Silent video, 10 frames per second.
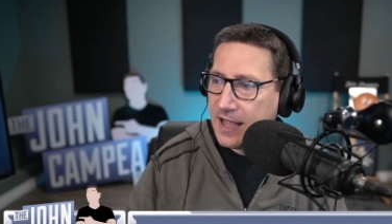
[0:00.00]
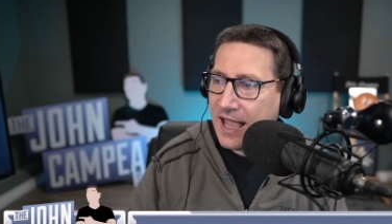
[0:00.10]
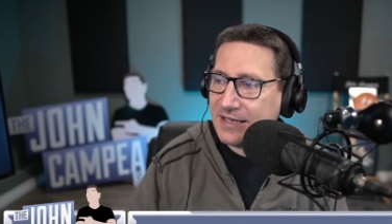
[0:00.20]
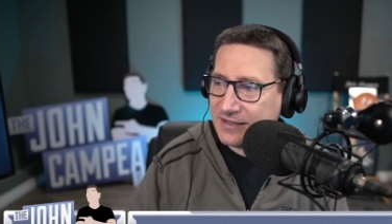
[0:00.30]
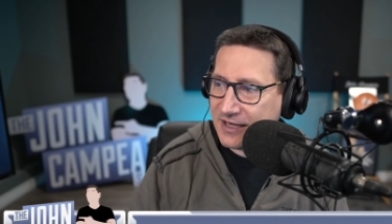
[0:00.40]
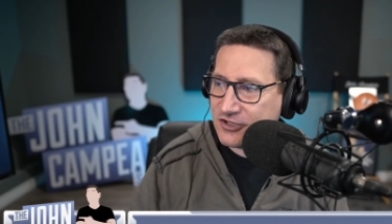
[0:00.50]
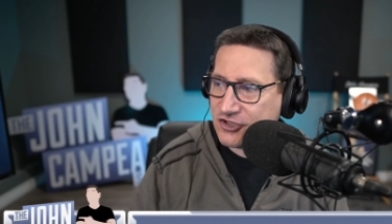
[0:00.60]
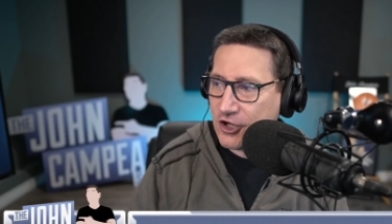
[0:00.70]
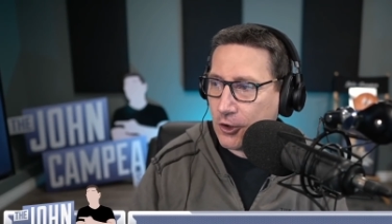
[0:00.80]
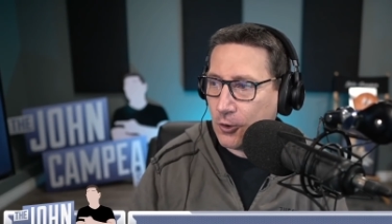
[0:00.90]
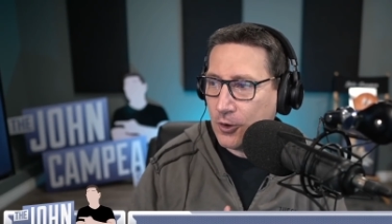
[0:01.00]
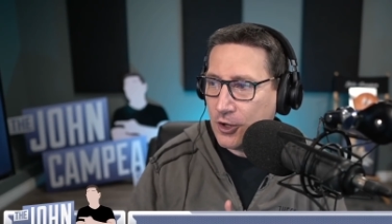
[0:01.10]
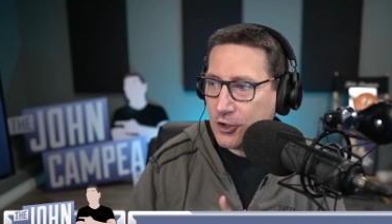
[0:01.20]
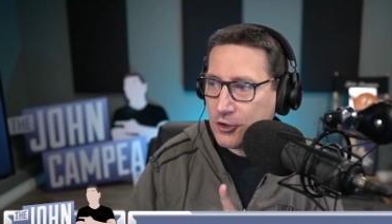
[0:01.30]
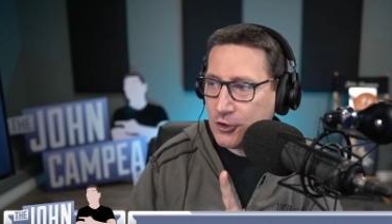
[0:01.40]
and let us know
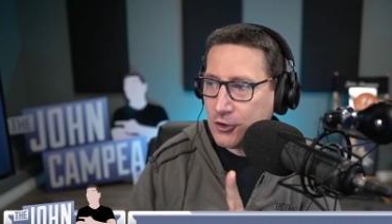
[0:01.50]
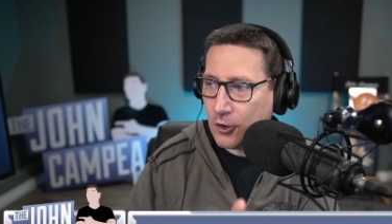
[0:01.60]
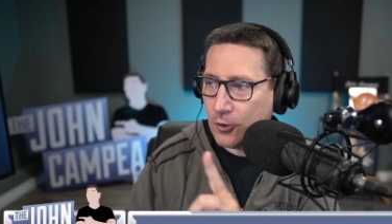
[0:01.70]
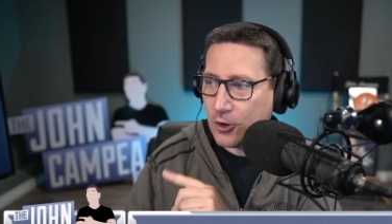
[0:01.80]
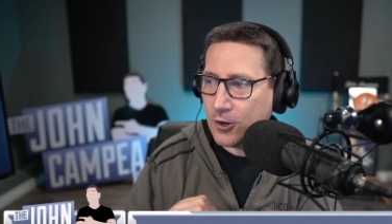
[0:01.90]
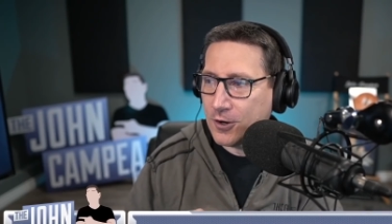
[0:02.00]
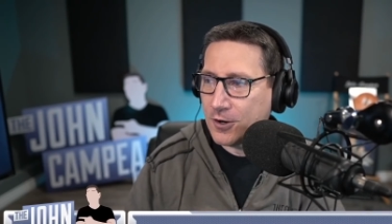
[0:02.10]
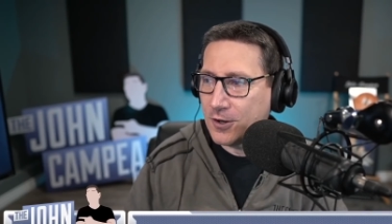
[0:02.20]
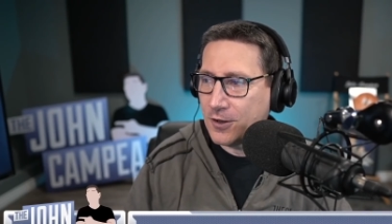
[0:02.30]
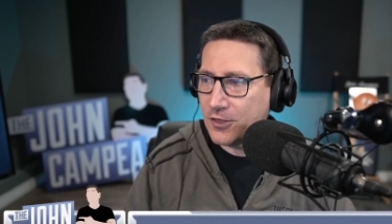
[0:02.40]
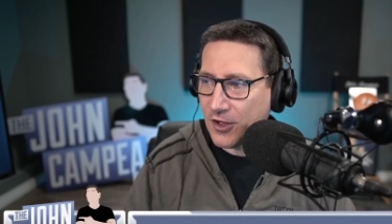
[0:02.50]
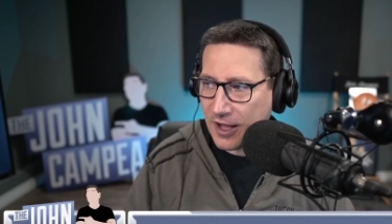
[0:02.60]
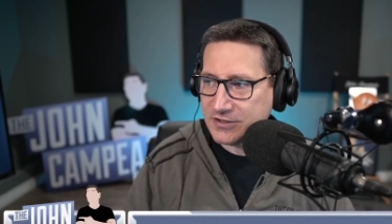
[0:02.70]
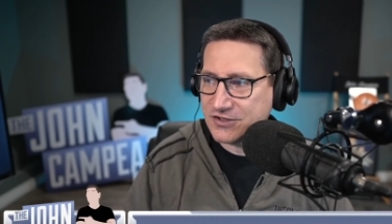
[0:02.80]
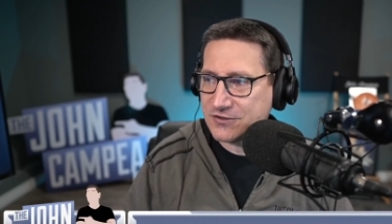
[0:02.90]
your
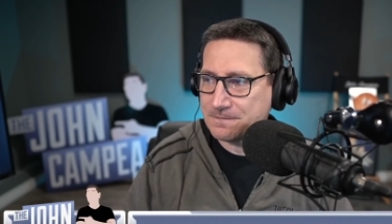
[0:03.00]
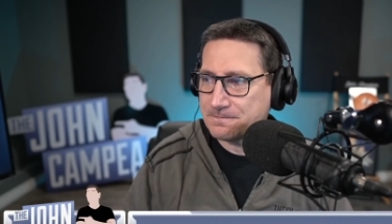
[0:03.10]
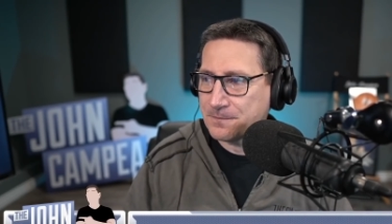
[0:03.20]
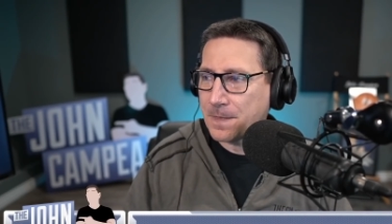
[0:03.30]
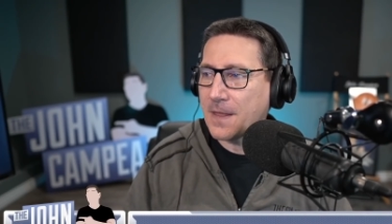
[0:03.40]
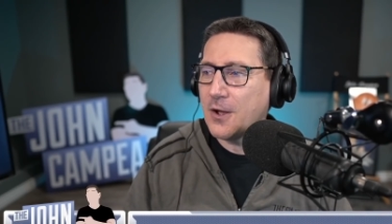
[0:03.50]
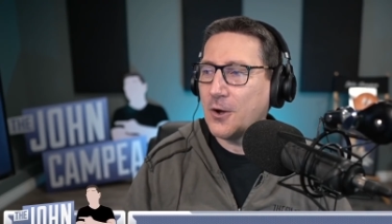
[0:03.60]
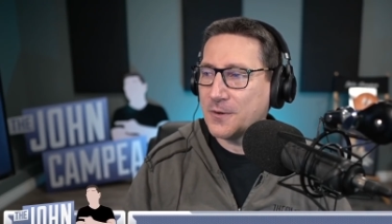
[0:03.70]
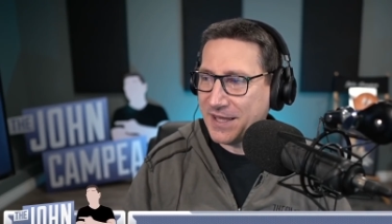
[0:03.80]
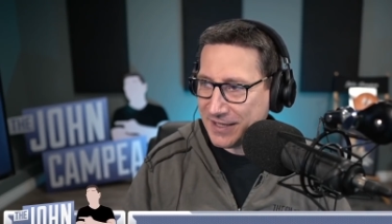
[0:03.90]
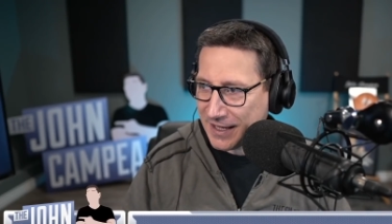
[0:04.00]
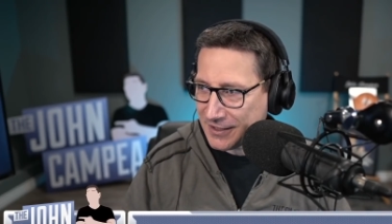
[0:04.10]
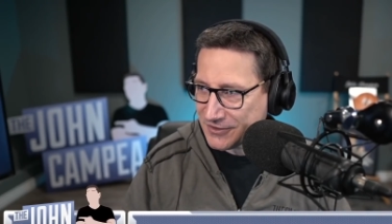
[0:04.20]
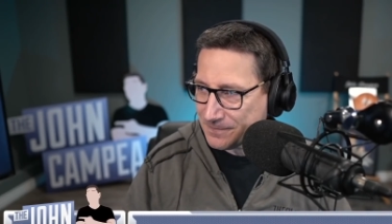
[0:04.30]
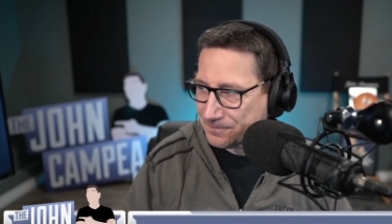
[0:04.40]
thoughts. Okay, guys.